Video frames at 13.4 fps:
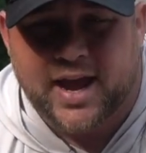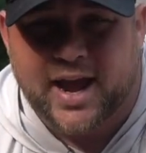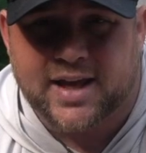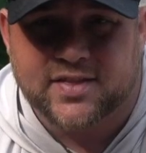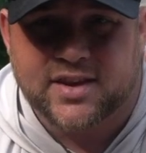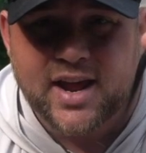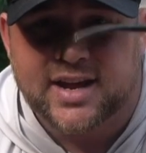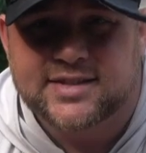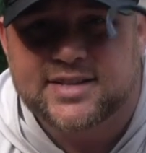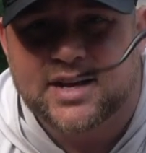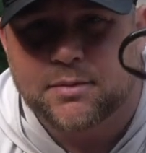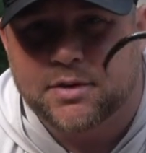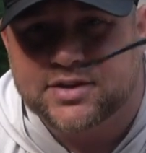And the nice
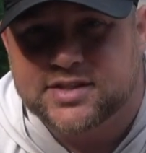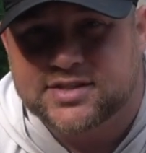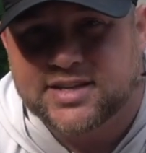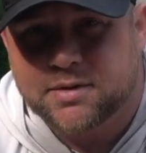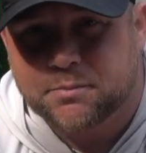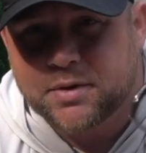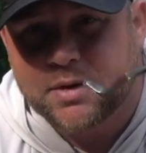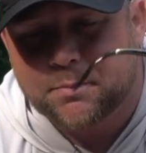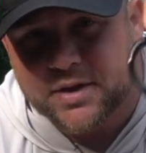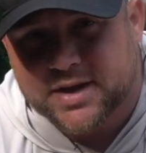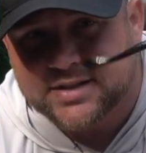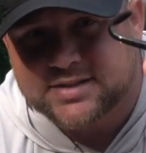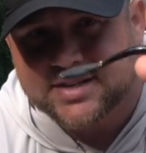thing about these Get Bit
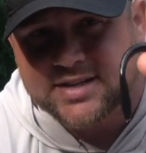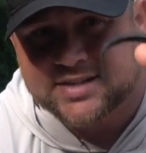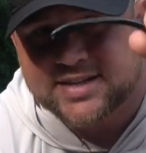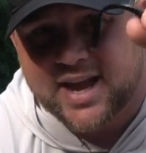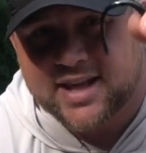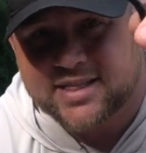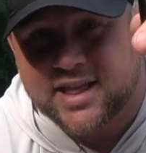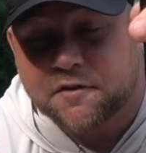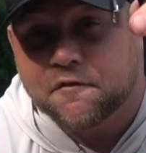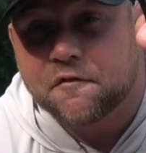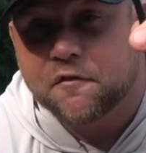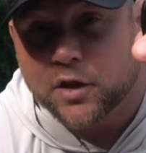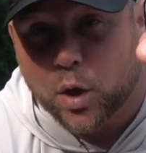baits is that they
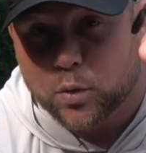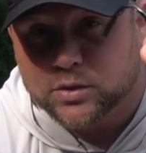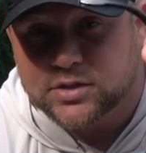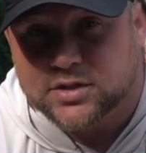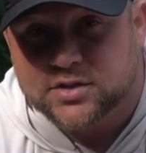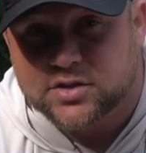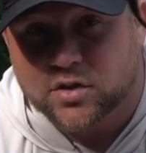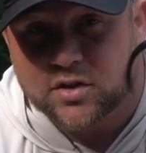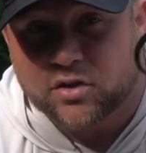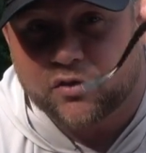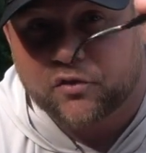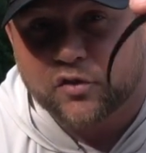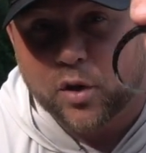float. So
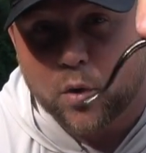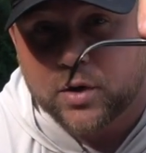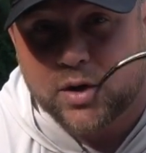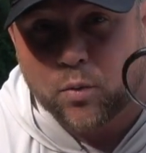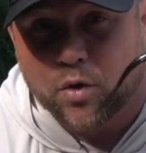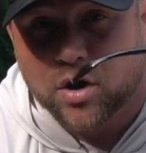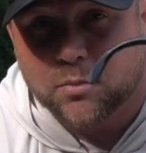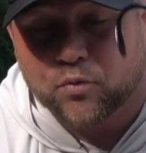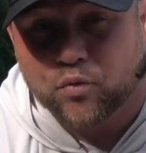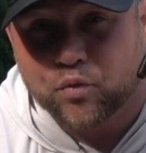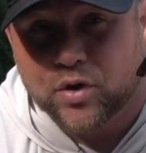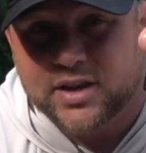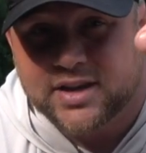this floating
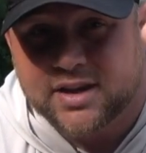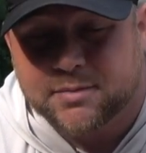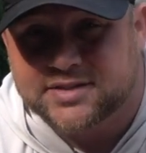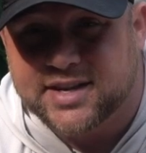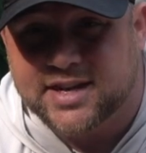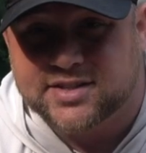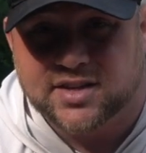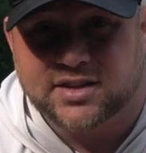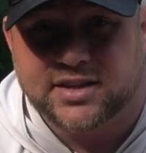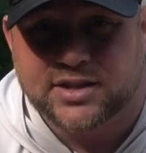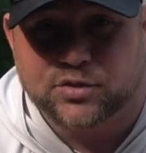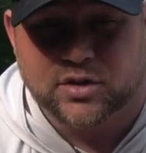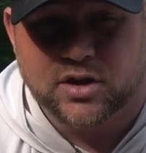worm really imitates a
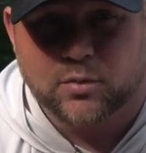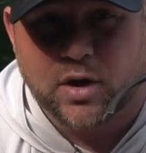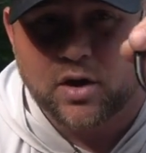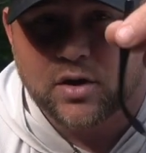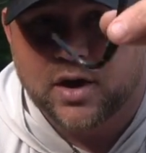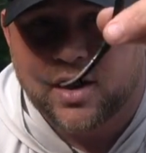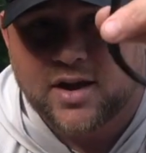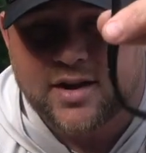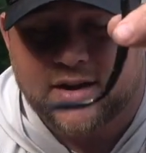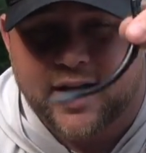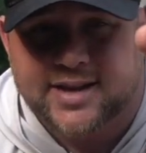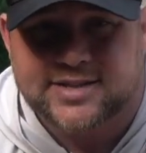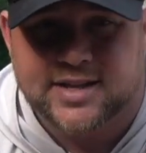leech really well,
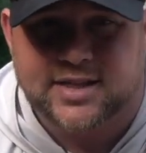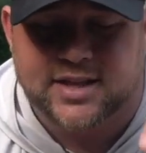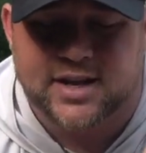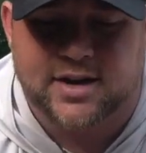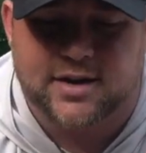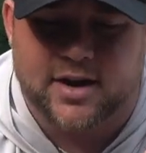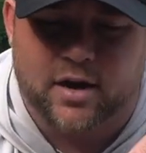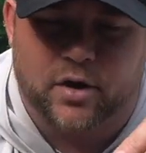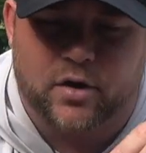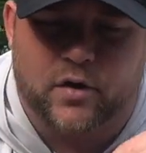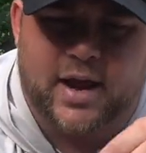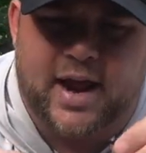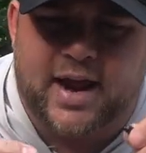nice and thin and narrow.